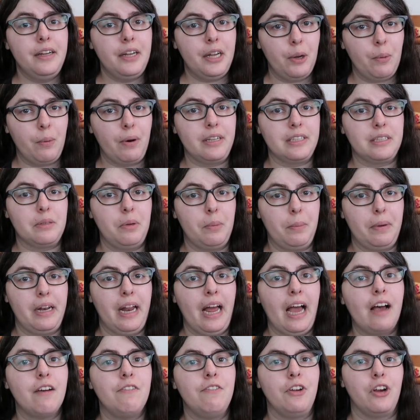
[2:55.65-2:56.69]
You want something a bit
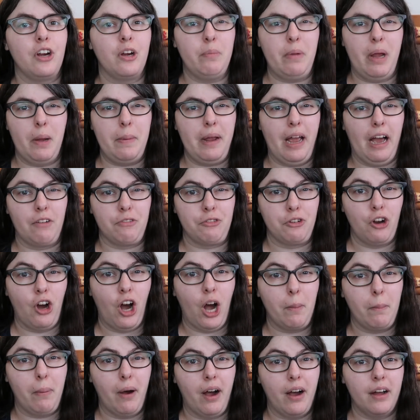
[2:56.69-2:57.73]
heavier, maybe after
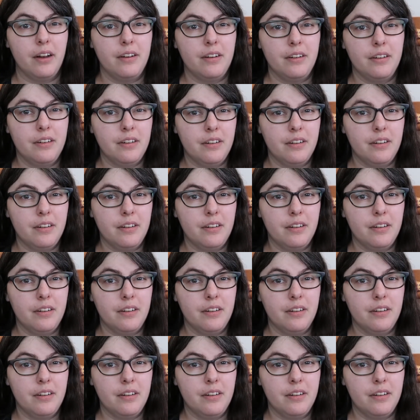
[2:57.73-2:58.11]
hot pot.